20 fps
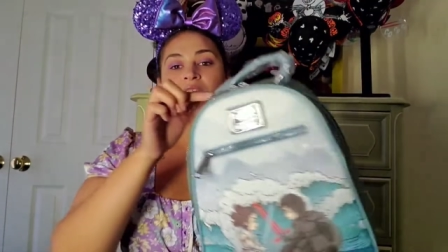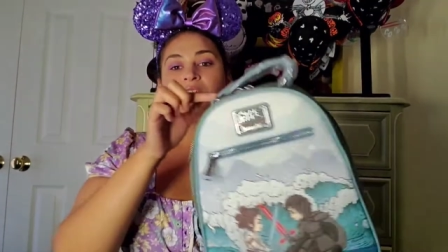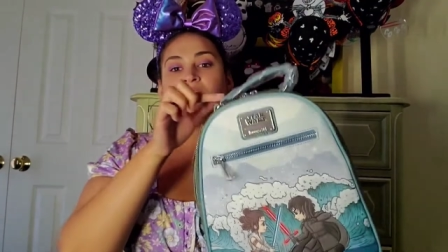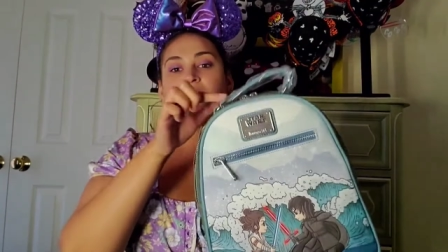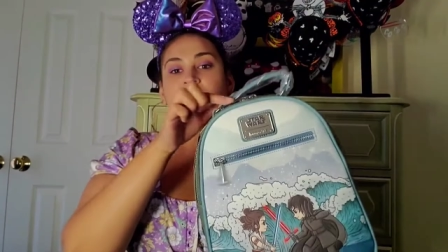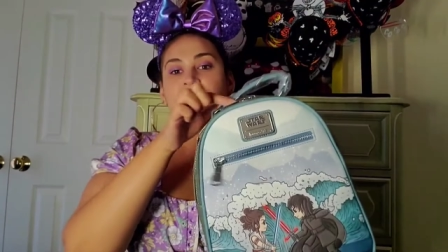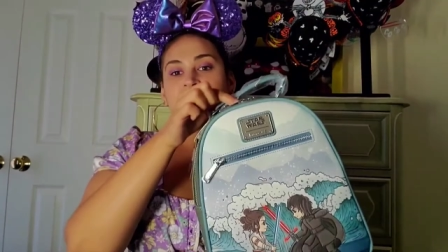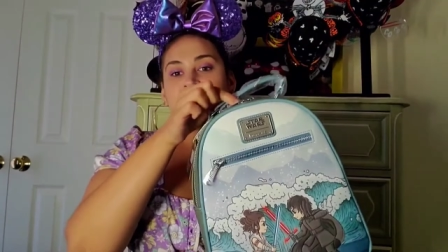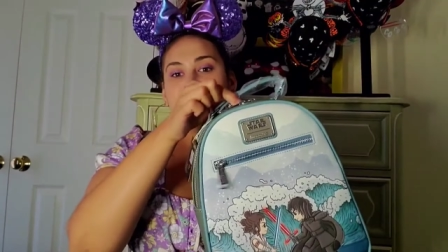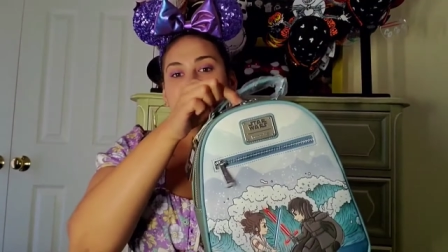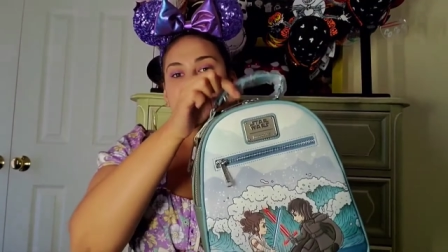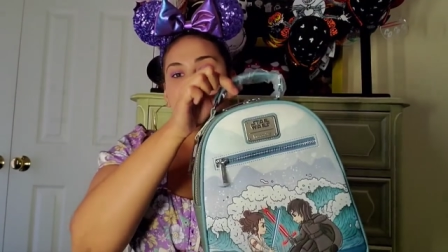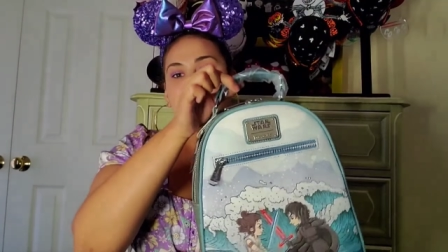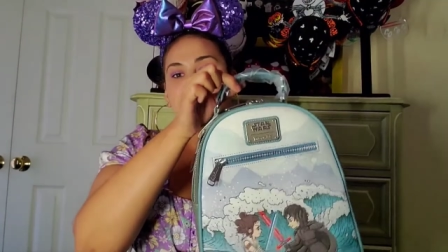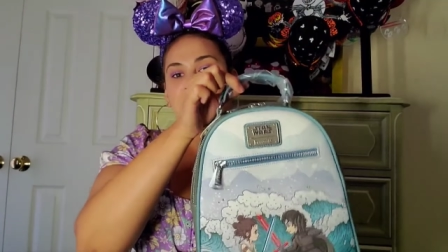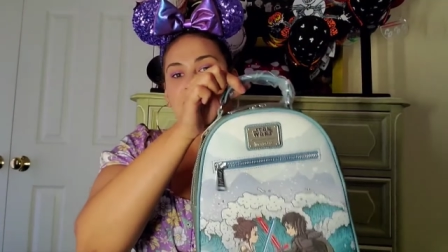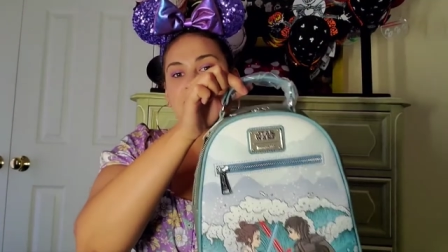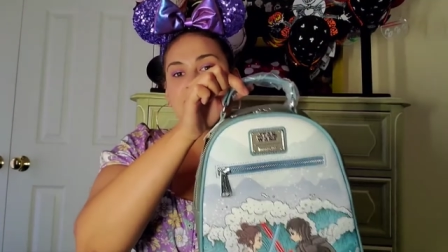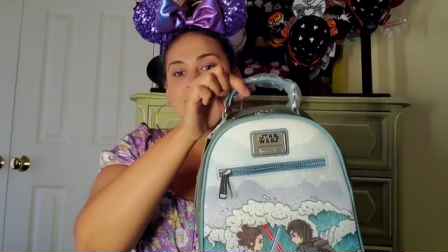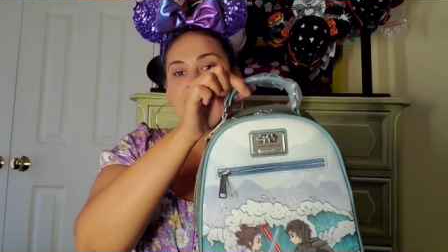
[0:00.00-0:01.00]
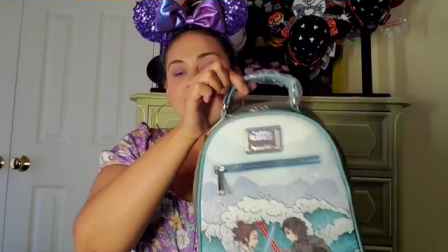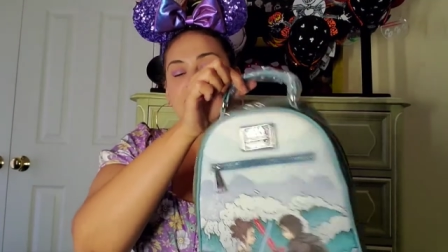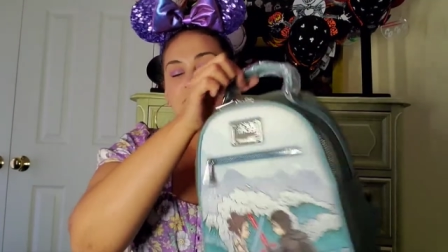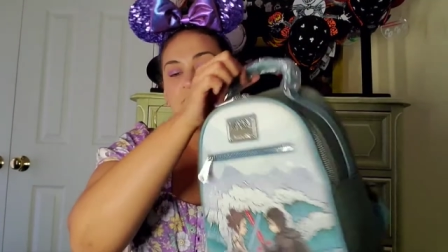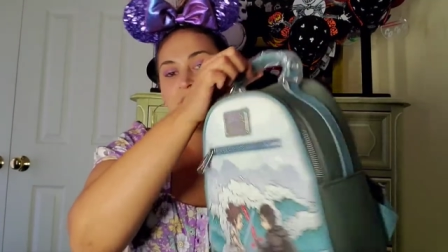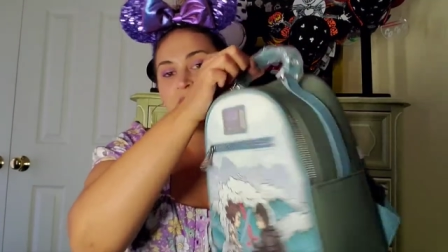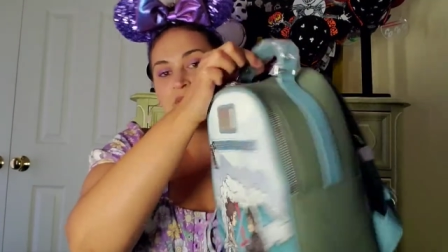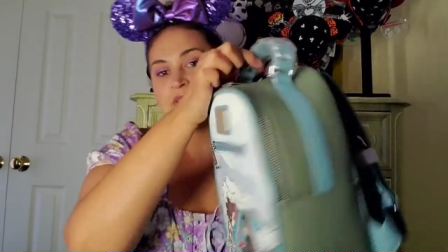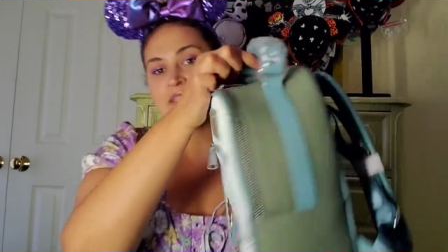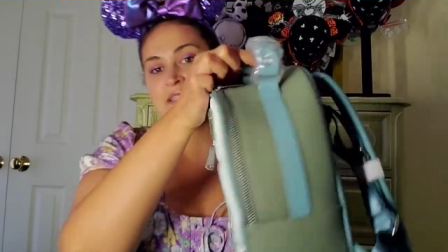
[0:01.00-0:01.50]
Now this handle,
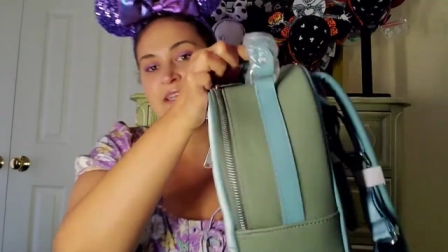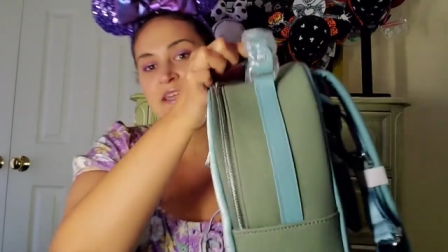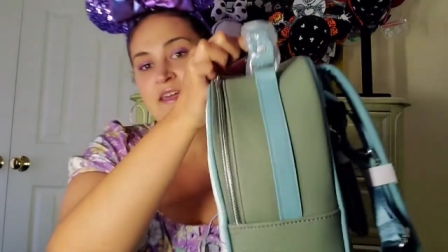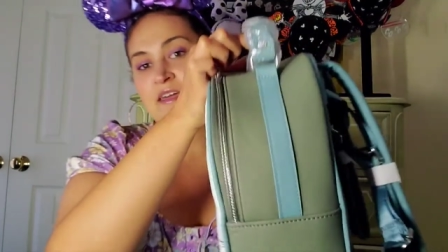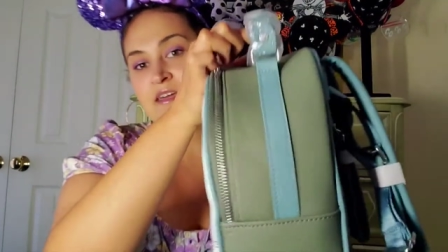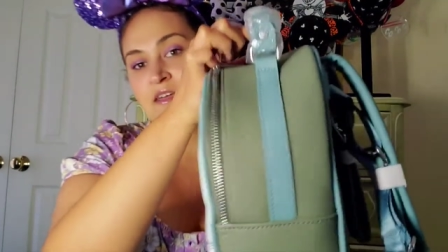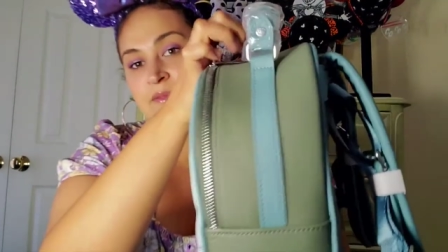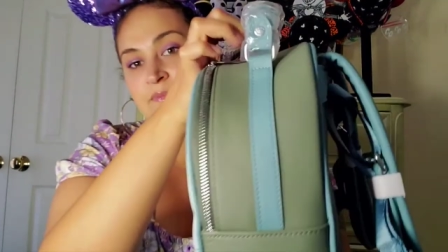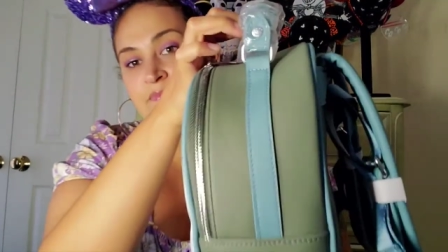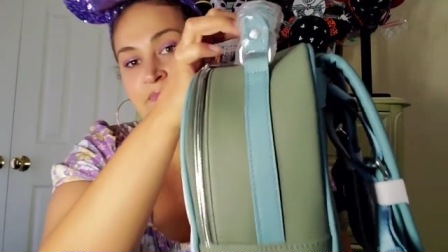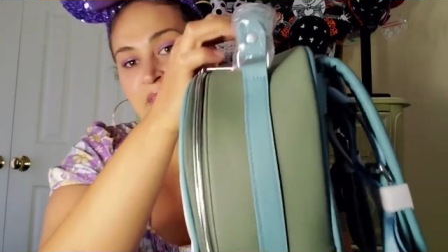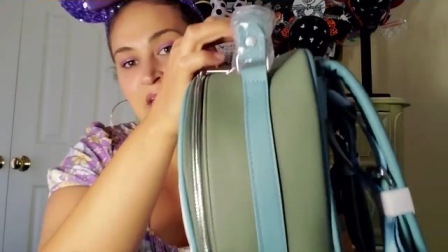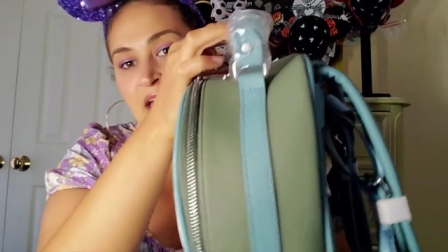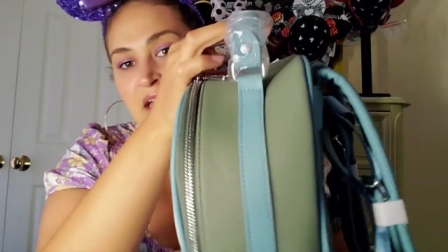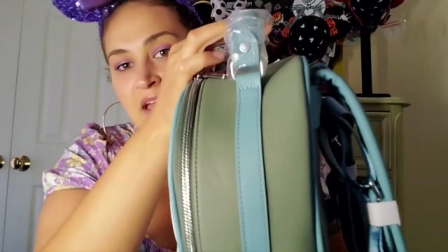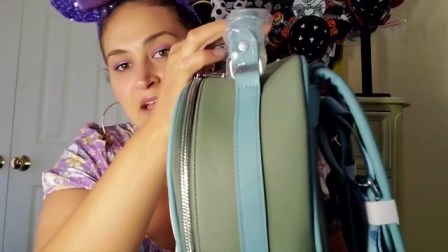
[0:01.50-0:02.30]
once again,